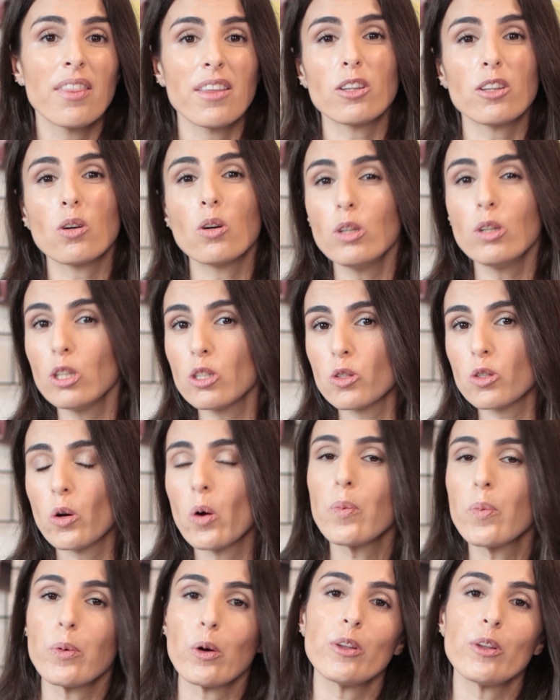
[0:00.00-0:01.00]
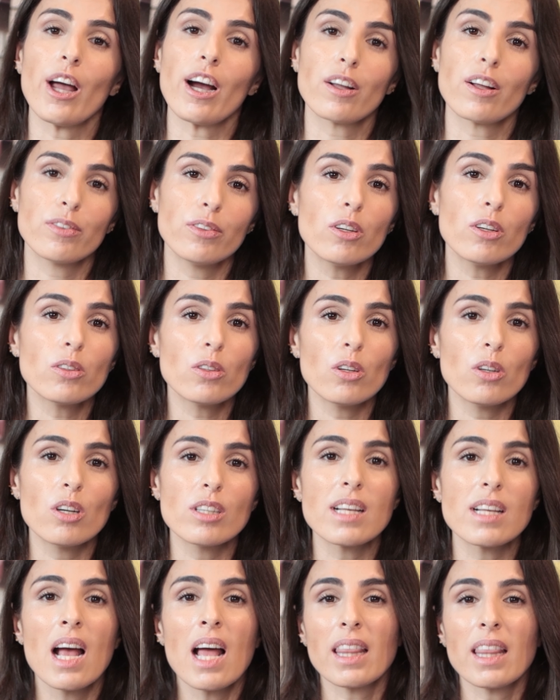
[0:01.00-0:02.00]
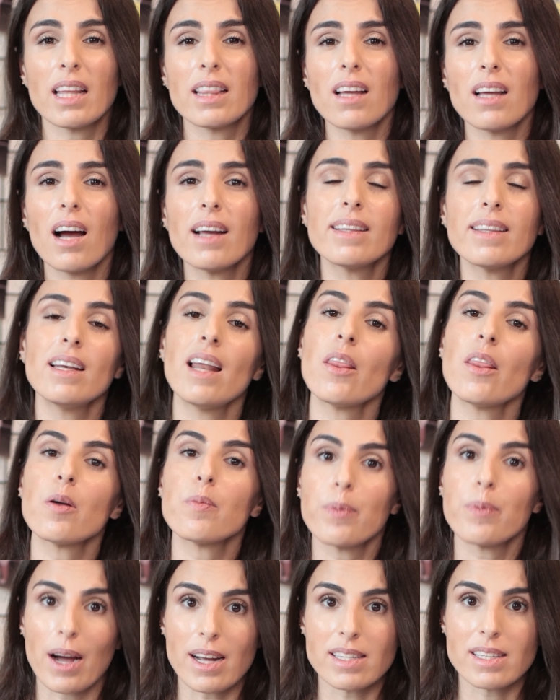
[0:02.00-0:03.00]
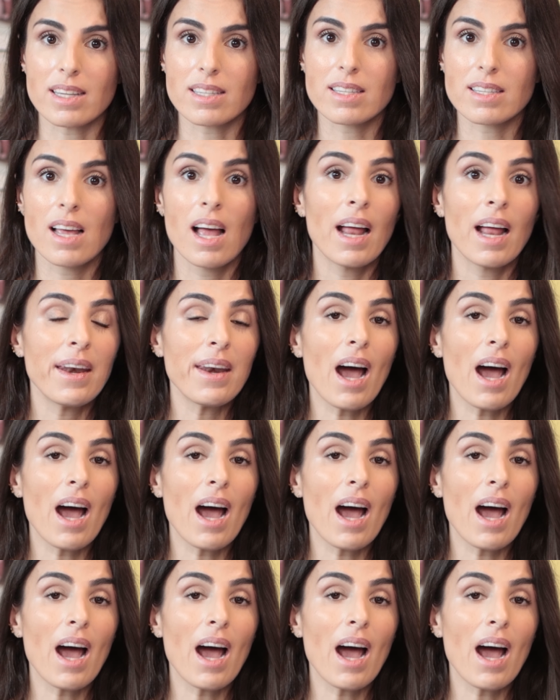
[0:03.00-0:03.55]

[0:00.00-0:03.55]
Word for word: that only show product photos, the title and the prices.